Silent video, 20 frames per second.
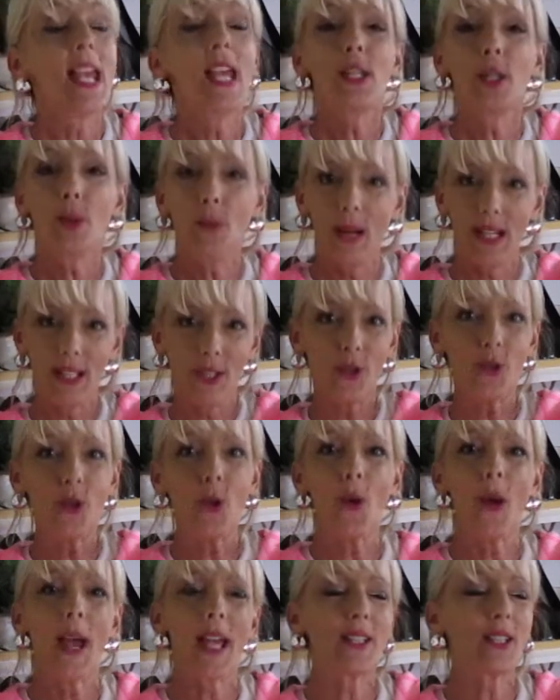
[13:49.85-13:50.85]
You want to
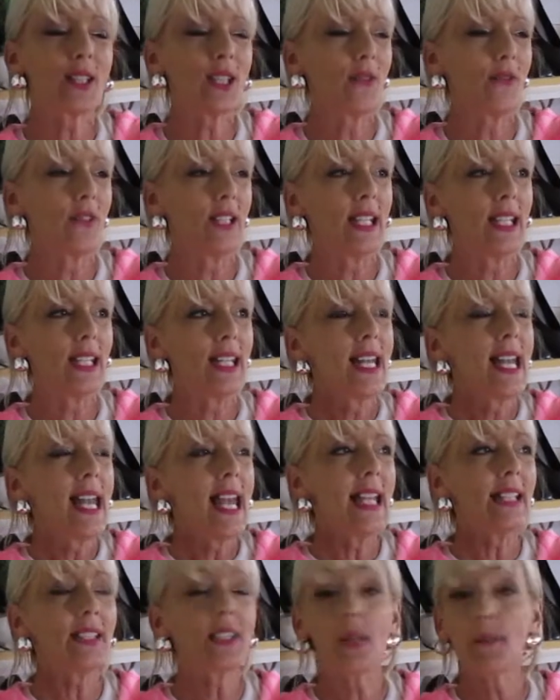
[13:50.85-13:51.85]
show activity.
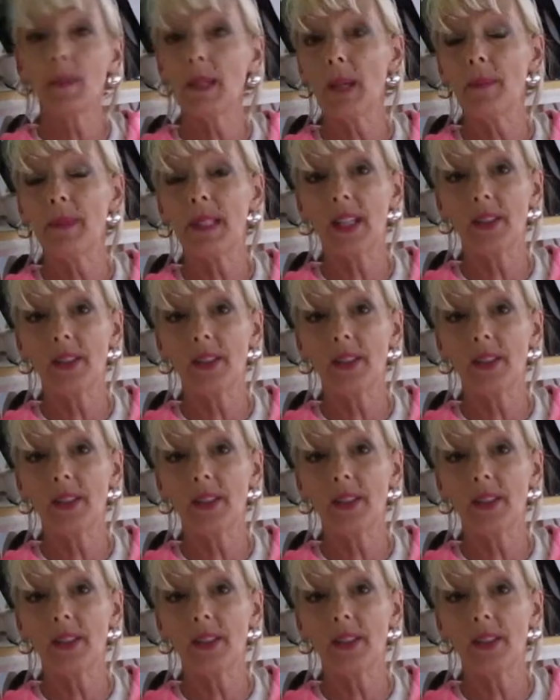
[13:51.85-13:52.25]
And sometimes